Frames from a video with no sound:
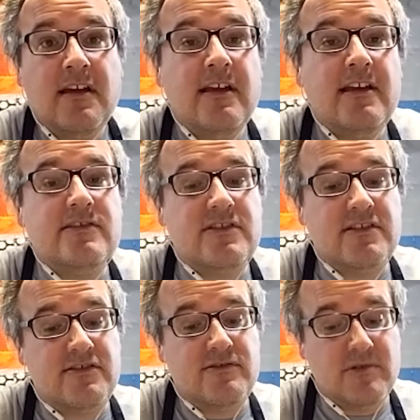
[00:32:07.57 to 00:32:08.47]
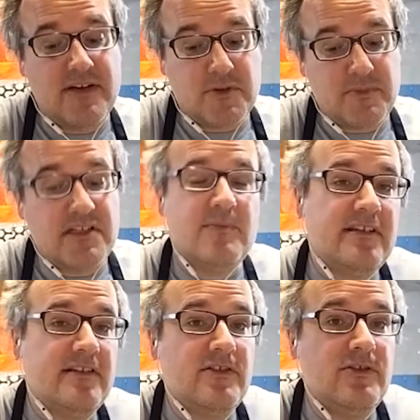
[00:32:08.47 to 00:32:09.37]
It's just you have to be
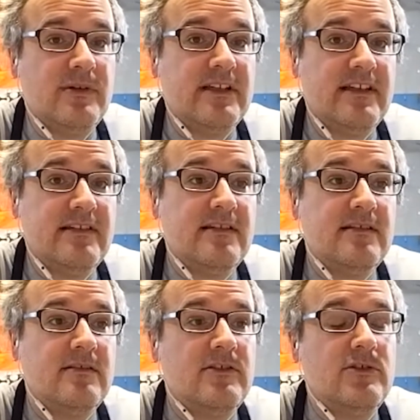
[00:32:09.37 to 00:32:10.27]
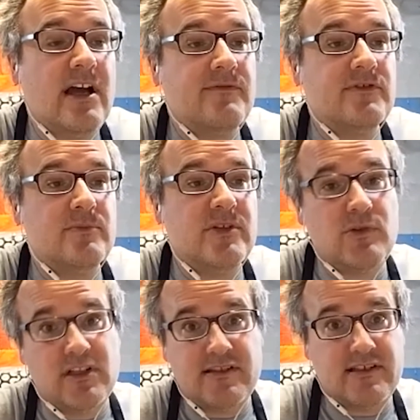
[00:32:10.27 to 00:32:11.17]
committed to doing it. You have to be
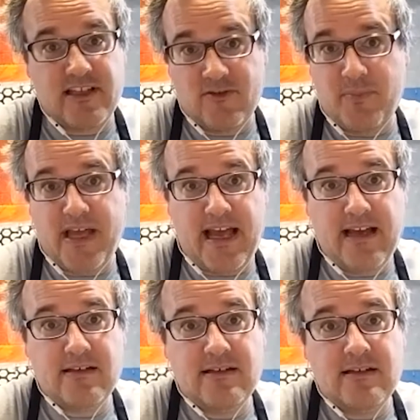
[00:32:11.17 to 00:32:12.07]
willing to give back.